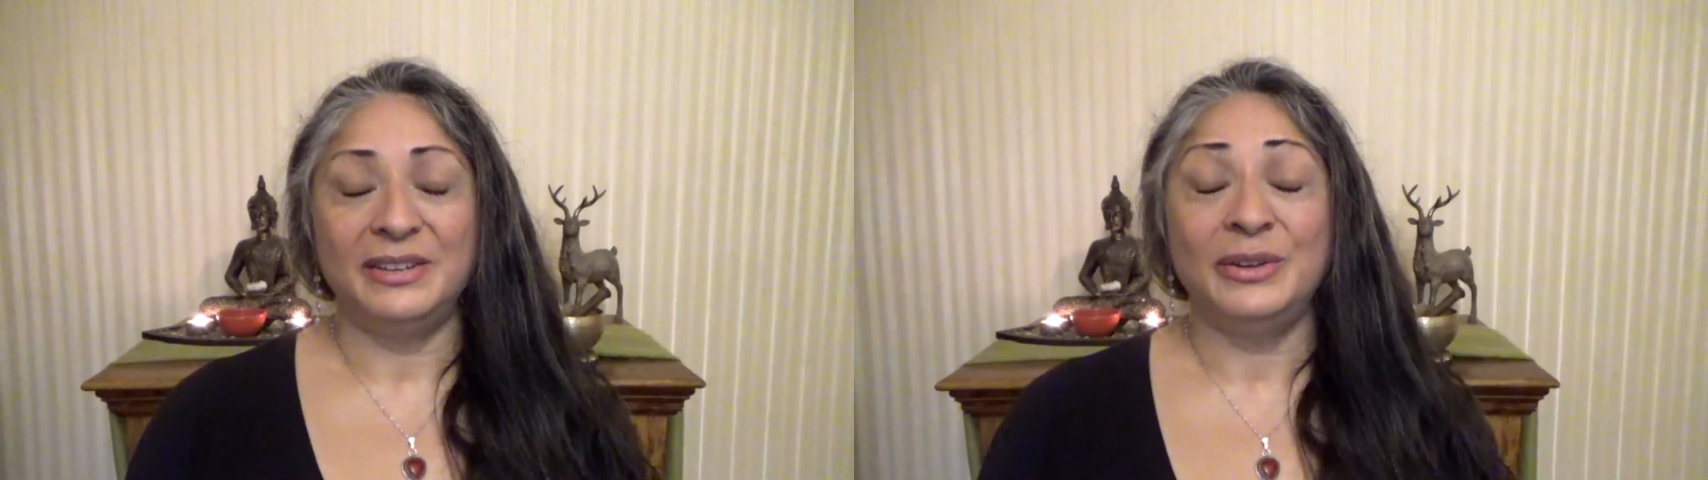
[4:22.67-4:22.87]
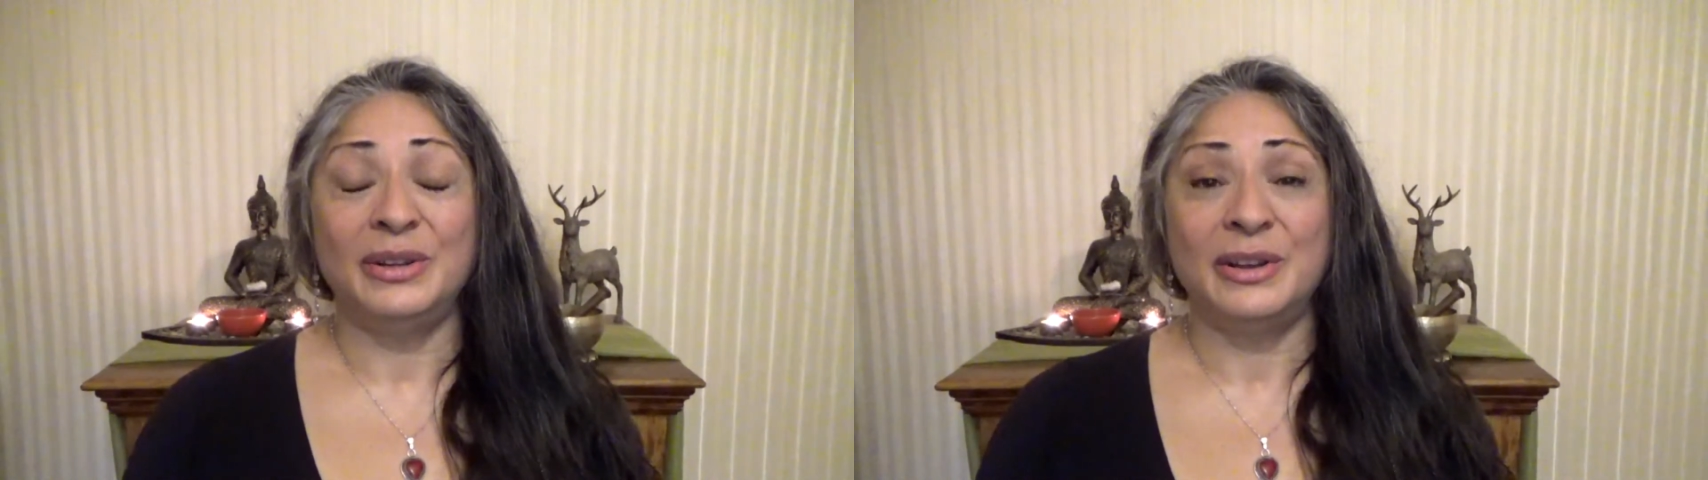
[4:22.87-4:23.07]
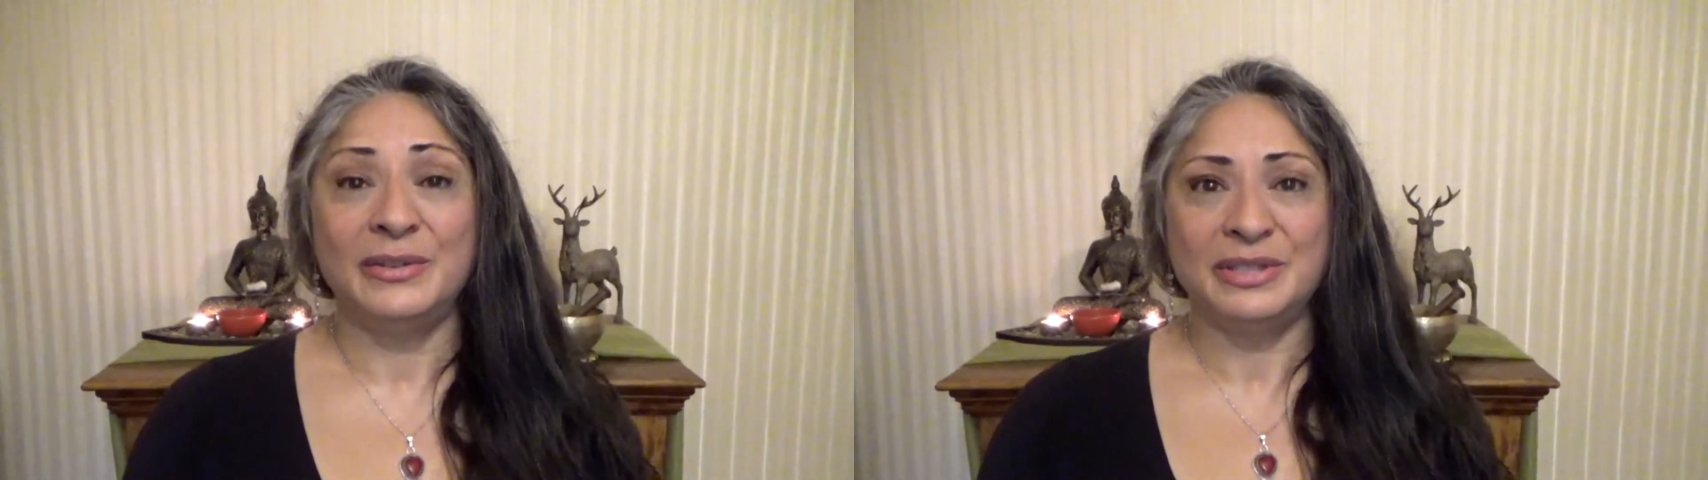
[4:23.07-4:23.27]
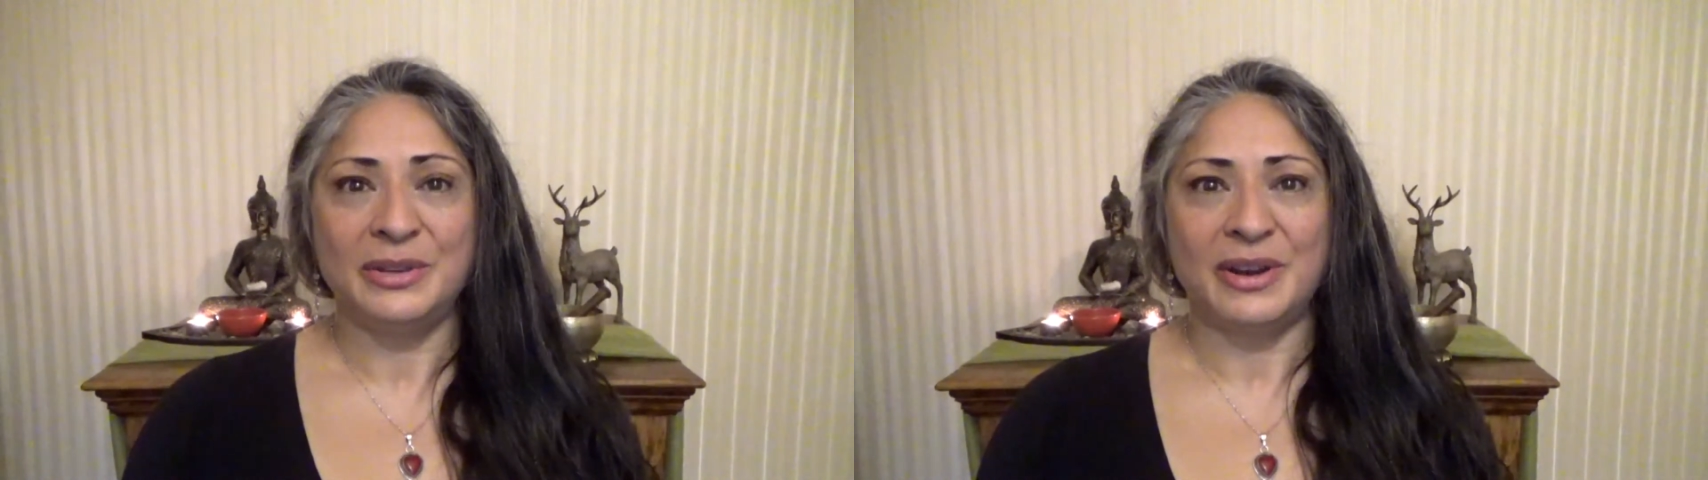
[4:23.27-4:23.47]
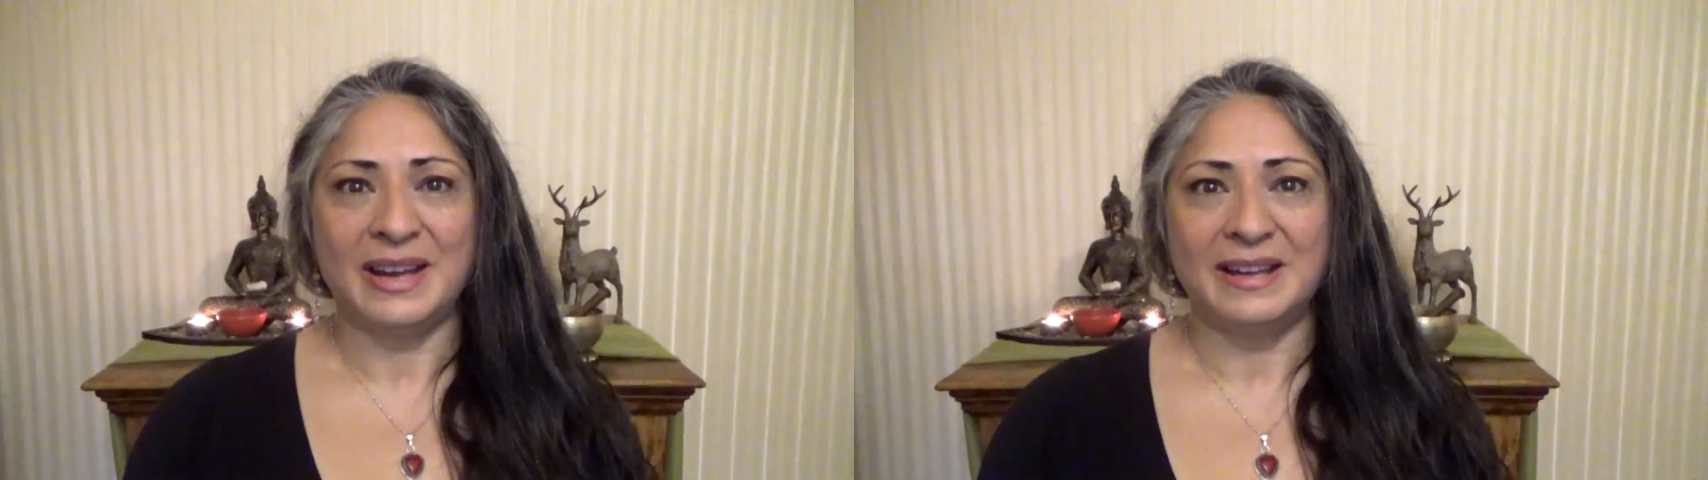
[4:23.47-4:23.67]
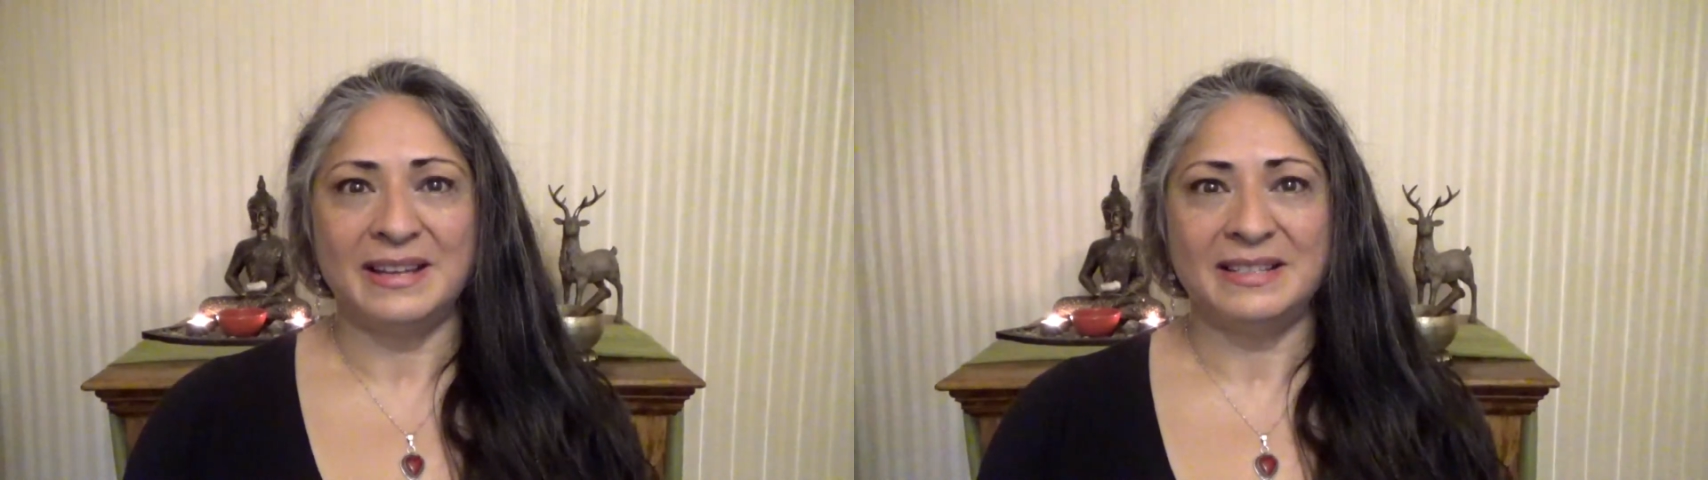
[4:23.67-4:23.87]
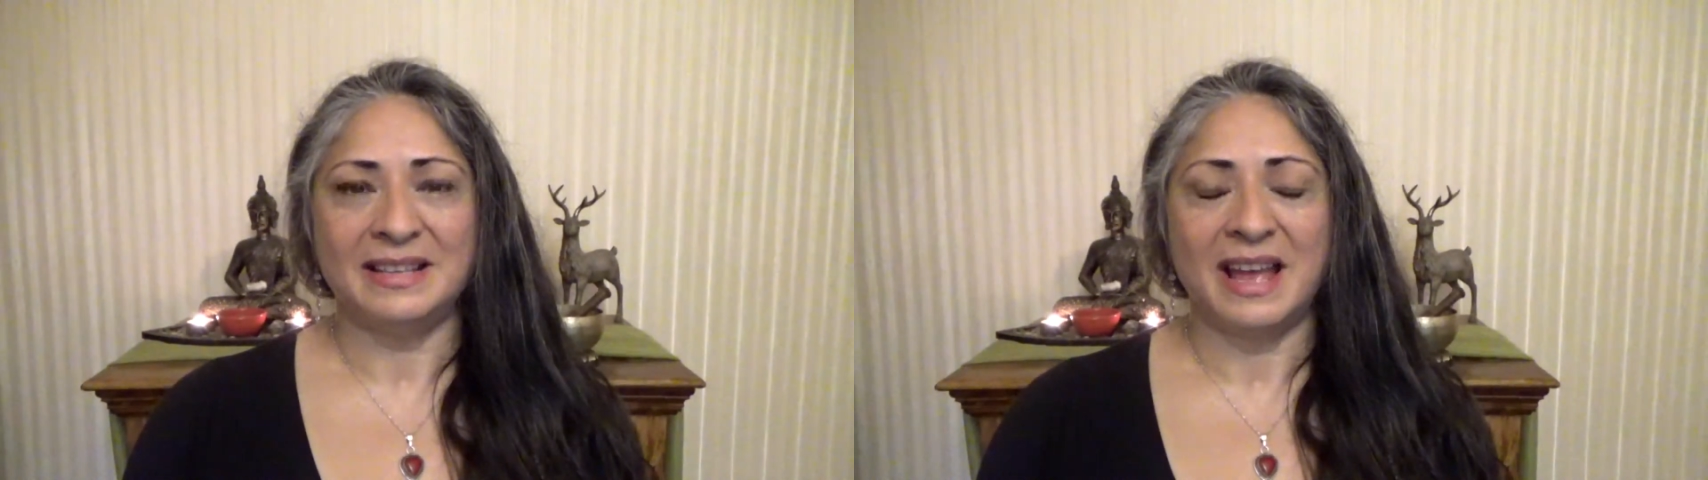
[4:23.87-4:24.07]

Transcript: you close your eyes